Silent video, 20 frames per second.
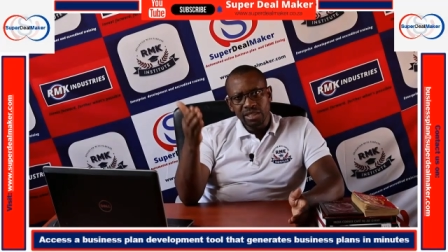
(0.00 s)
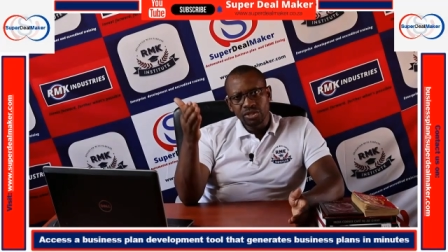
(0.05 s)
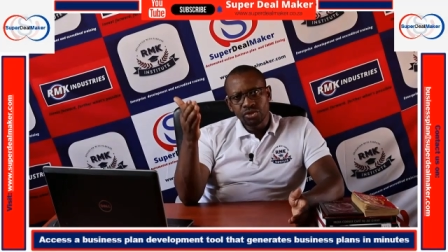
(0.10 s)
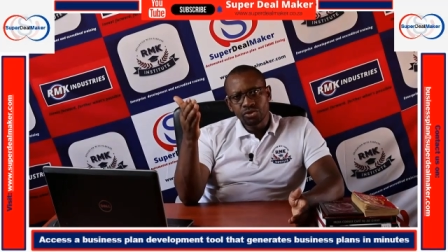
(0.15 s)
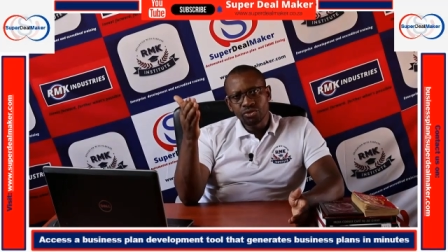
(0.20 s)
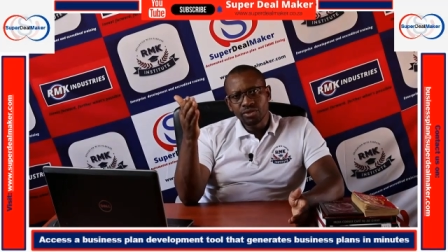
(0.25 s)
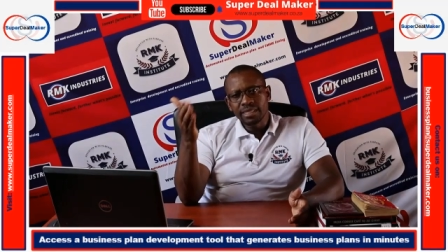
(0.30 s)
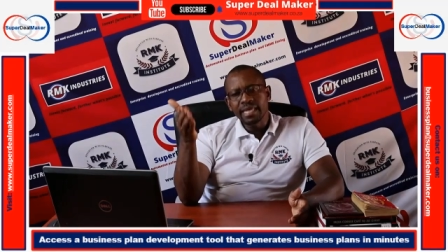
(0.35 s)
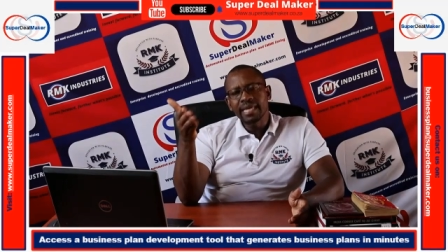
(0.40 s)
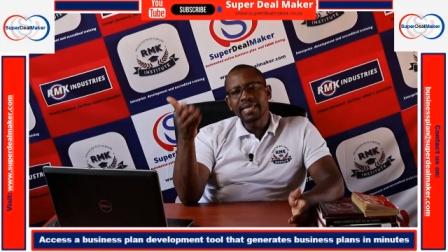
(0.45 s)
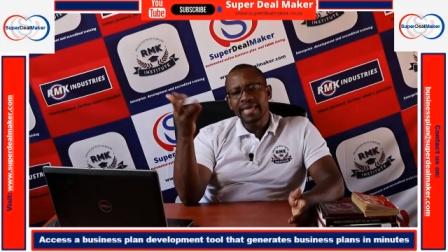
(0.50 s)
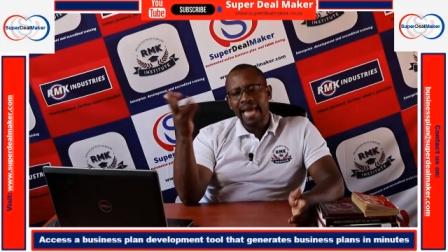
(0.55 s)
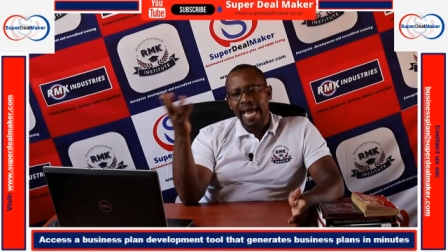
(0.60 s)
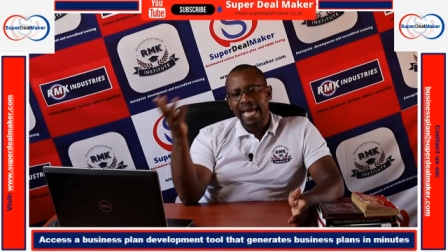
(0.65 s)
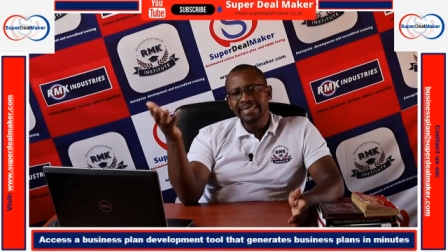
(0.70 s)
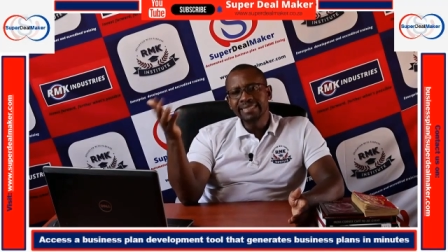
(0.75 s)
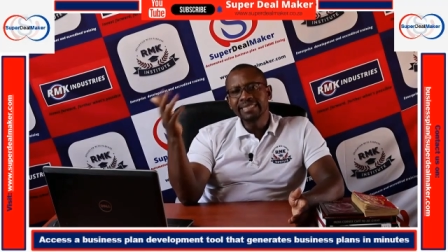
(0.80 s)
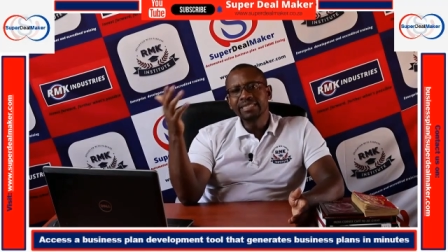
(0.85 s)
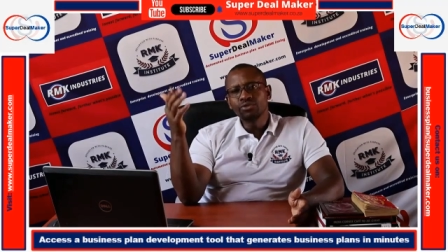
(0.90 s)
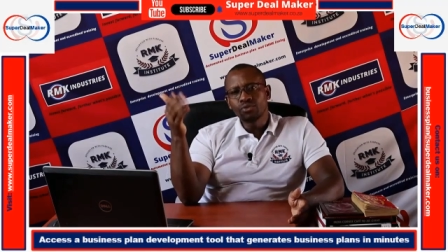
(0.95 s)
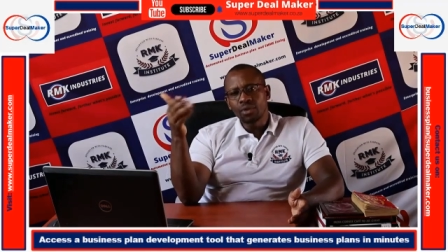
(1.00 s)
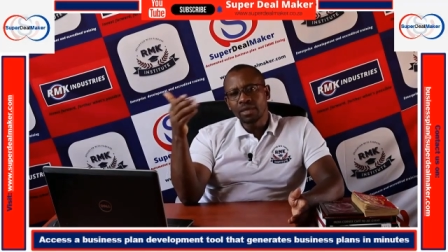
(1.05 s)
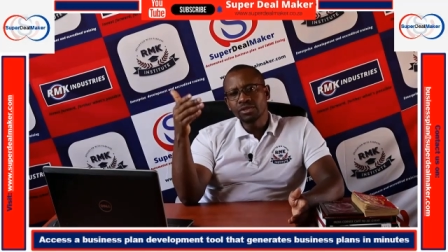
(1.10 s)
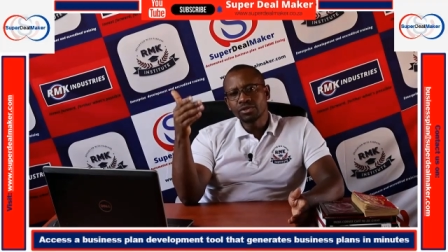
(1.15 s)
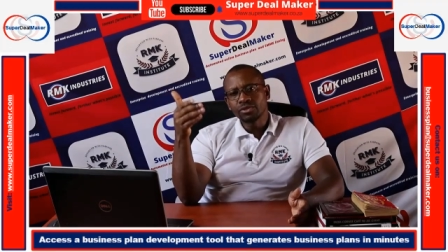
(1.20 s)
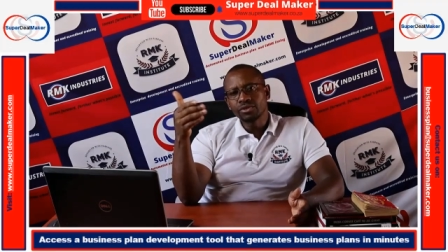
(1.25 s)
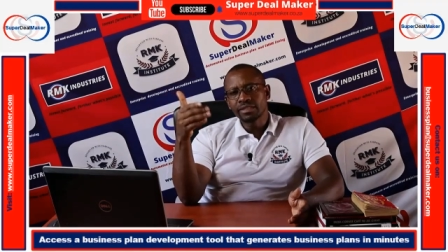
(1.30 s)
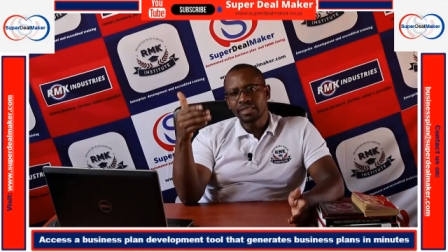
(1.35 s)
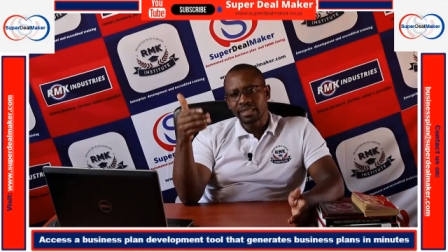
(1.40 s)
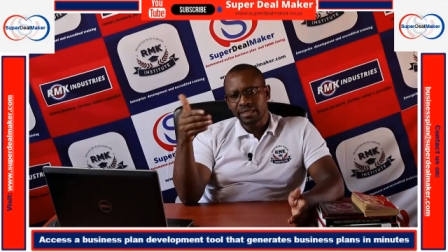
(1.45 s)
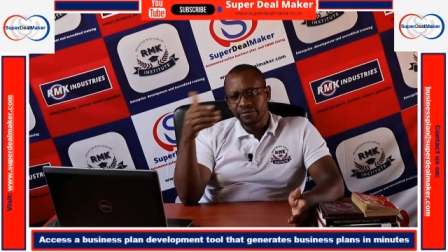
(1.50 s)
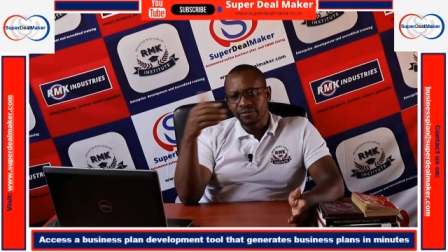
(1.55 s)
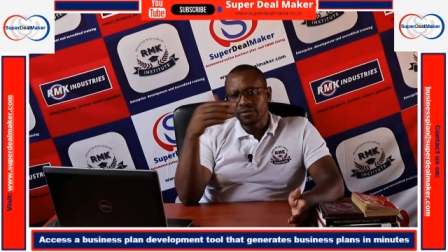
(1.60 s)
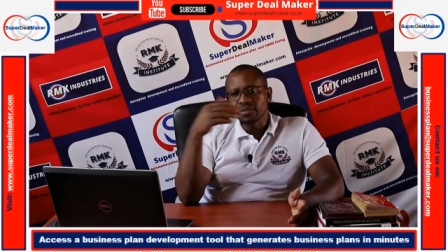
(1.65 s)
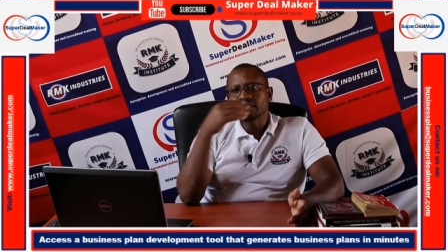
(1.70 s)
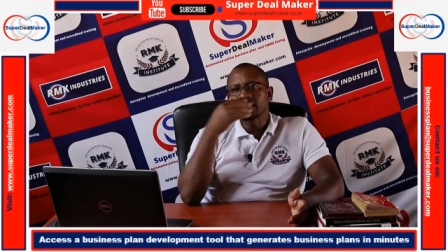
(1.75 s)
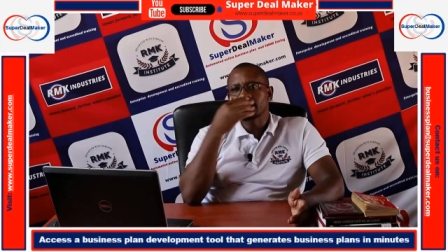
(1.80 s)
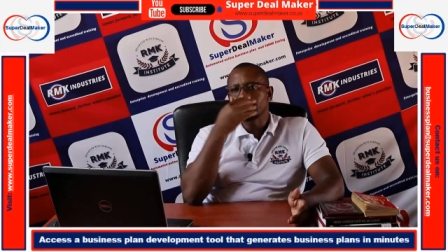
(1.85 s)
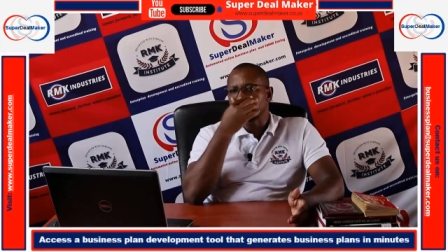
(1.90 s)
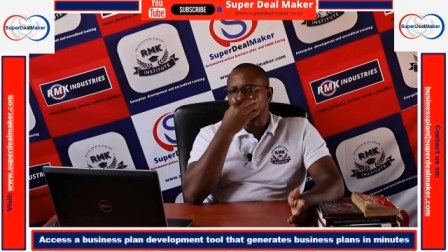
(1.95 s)
to say, I need one, two, three, four
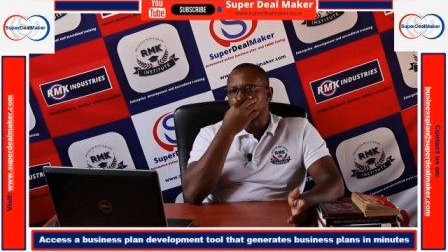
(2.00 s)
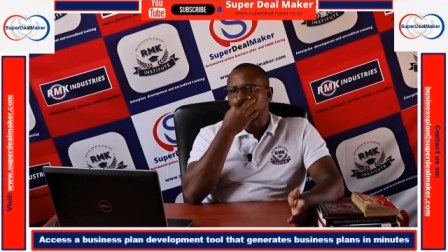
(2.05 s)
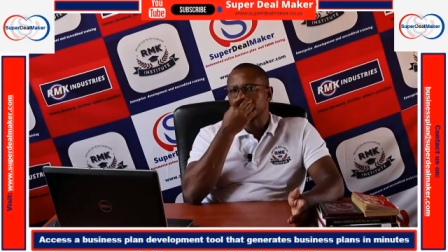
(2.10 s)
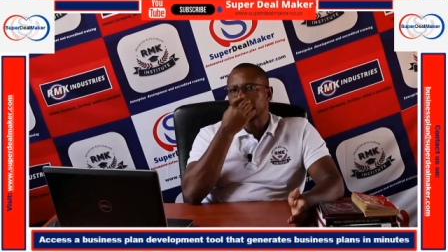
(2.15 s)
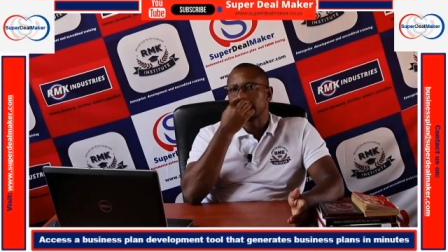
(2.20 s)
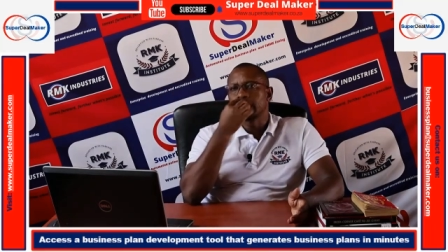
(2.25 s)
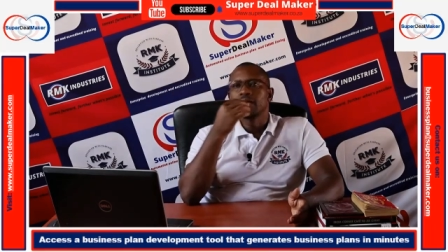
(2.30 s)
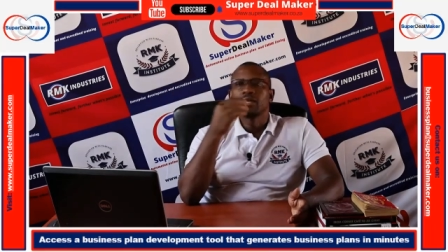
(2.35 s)
skills.